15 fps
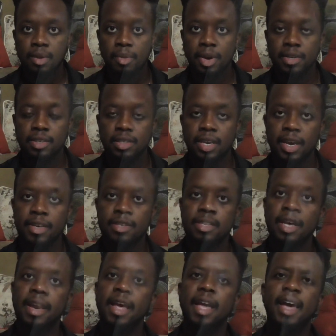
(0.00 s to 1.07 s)
Because it takes
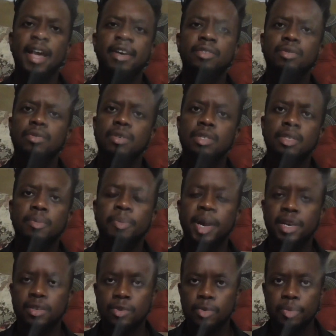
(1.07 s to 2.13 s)
that extra
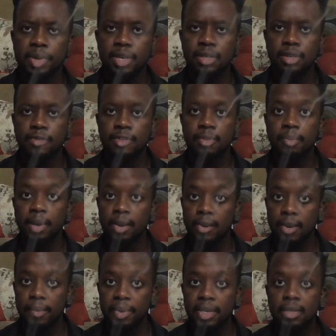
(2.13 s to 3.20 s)
special piece of
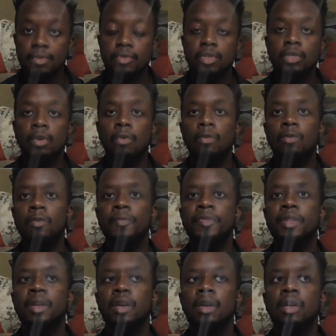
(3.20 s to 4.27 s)
spirit, piece of
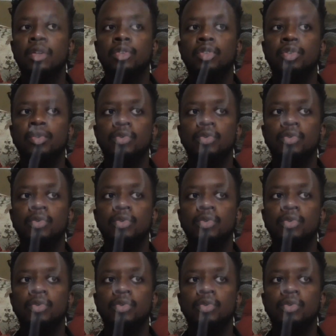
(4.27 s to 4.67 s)
soul,